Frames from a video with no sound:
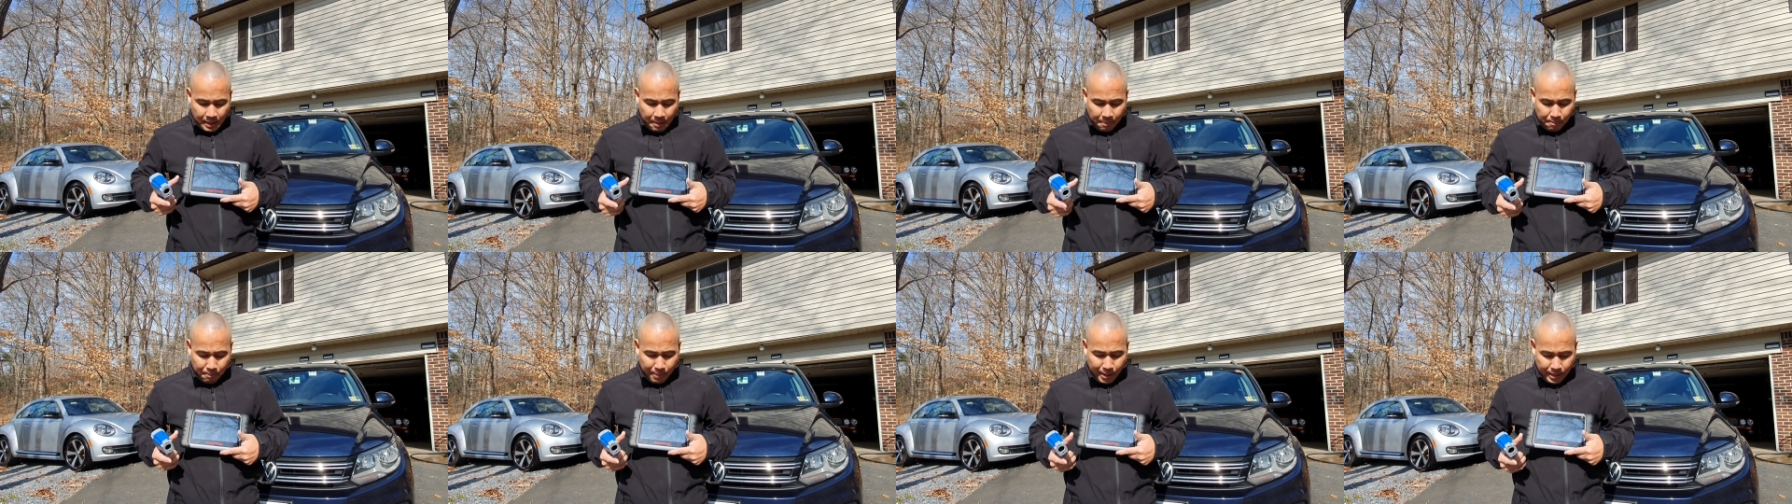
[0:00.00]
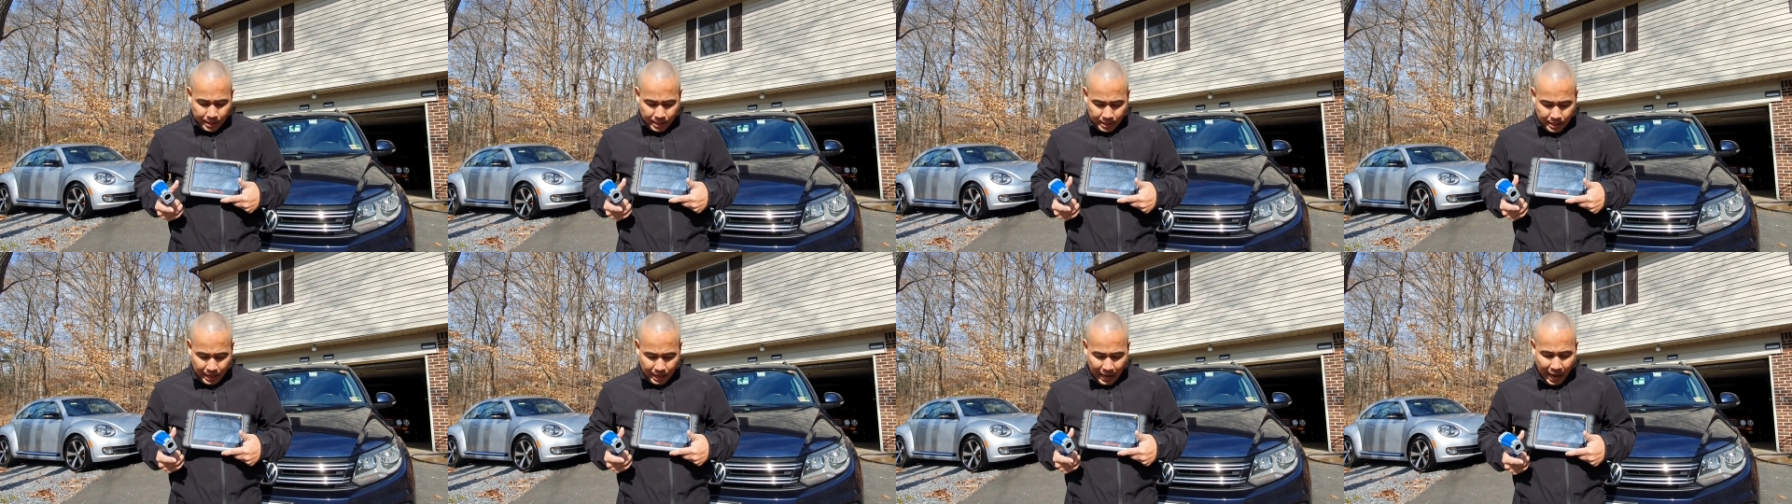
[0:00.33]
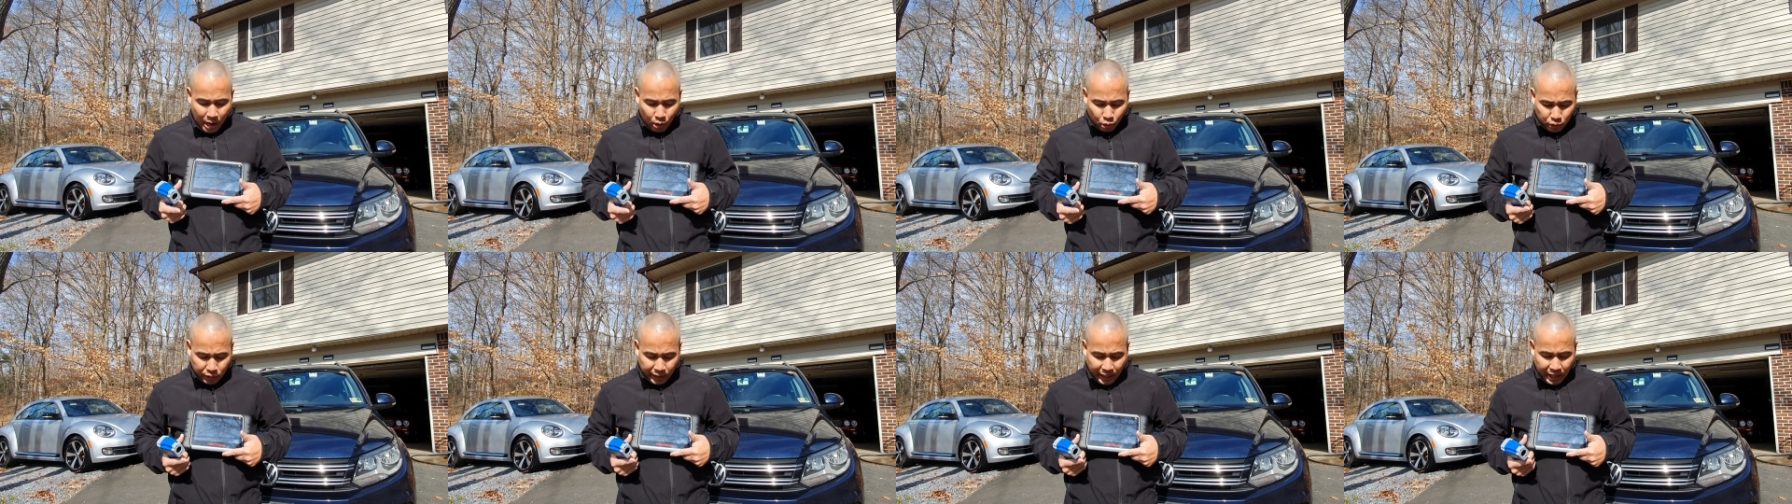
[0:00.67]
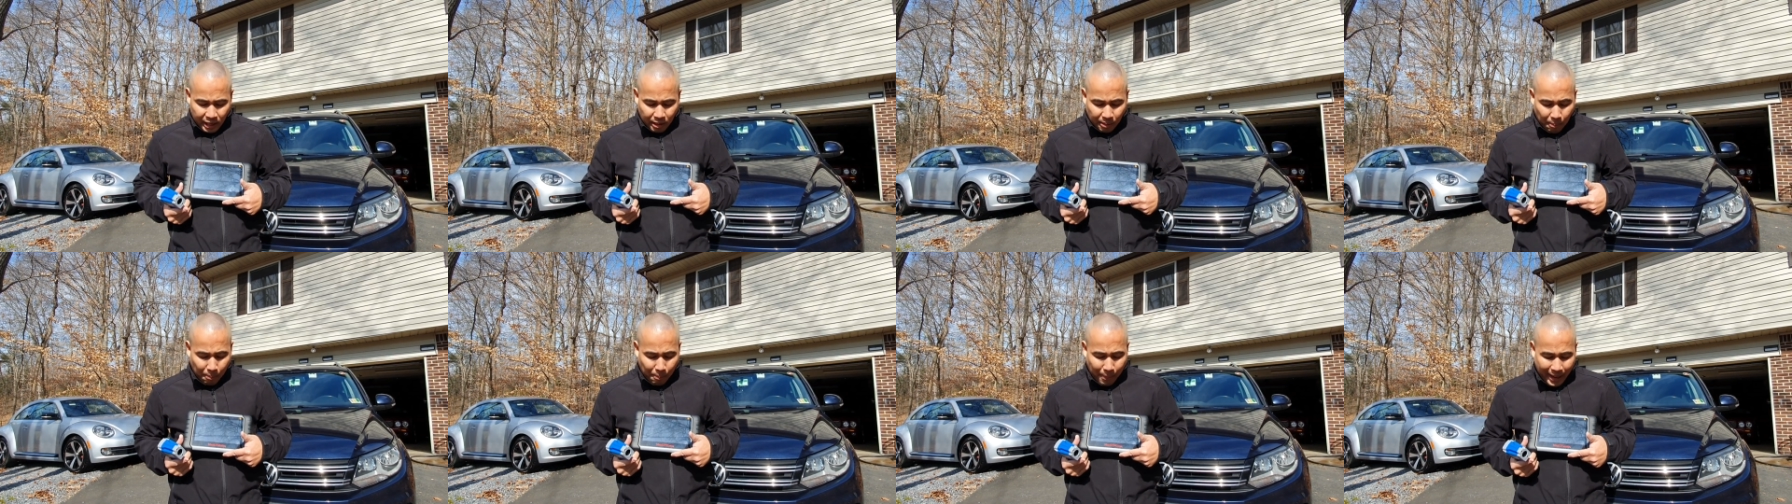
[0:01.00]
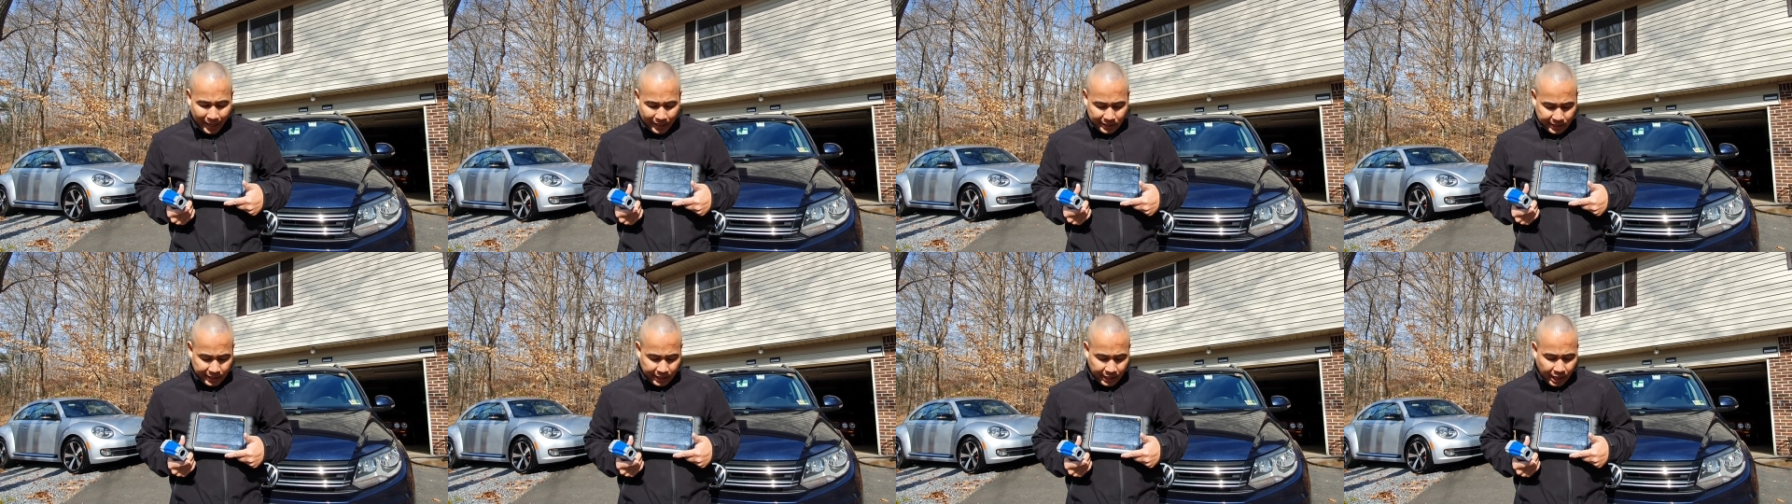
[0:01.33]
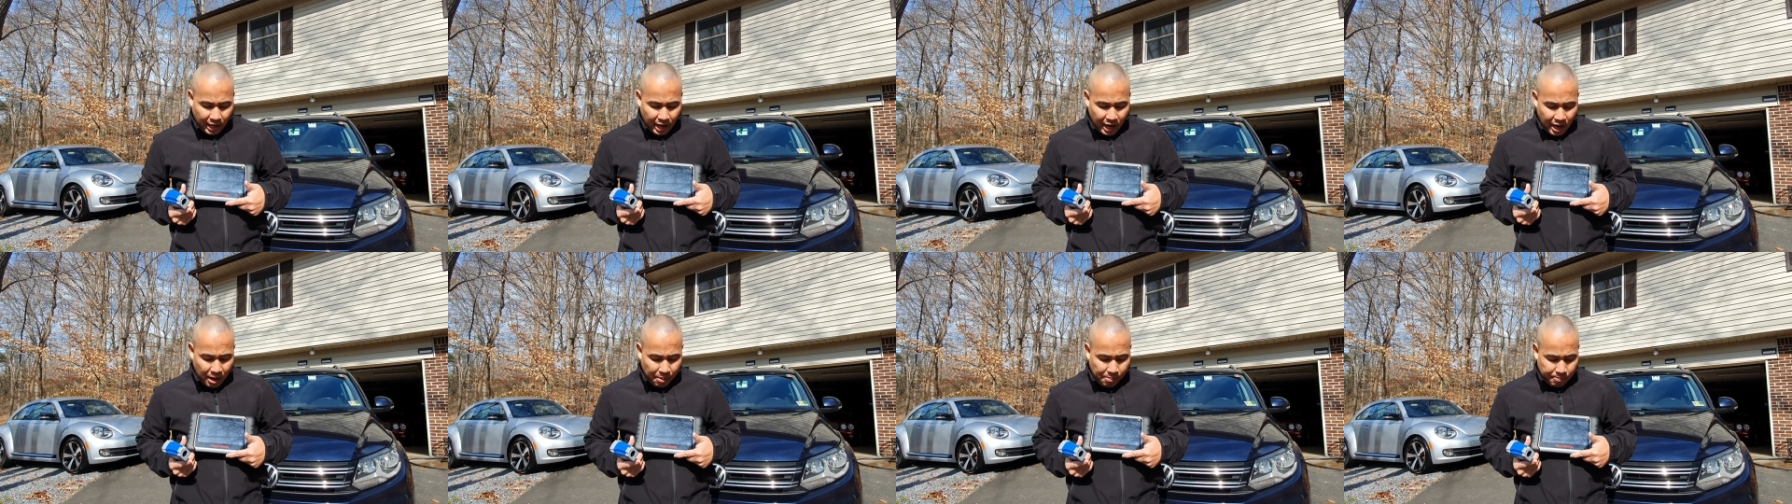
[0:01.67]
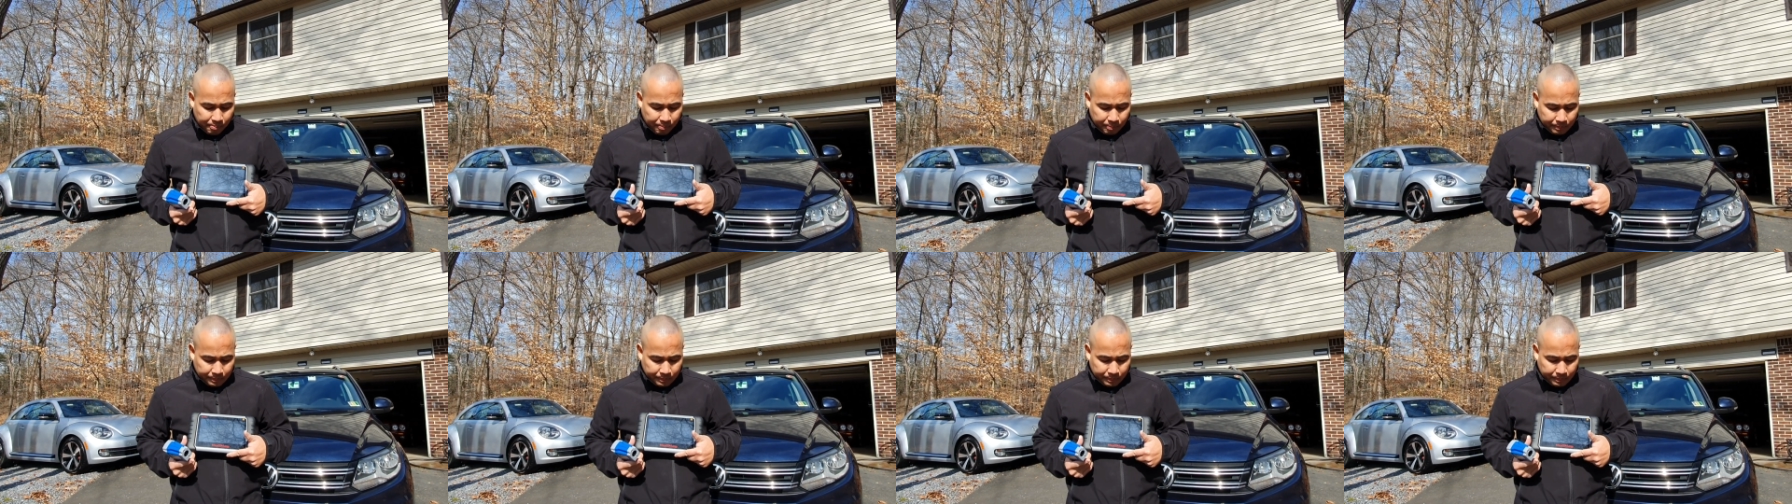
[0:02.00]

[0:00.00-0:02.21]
Autel Maxicom